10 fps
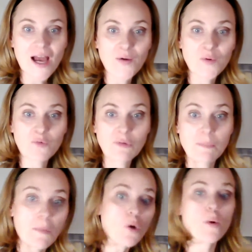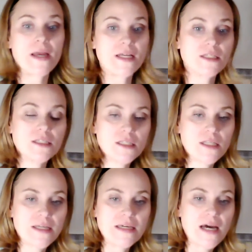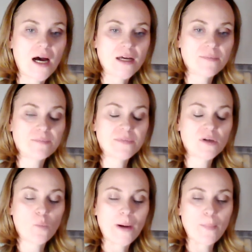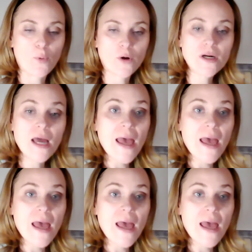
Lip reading: I will remote into the whiteboard,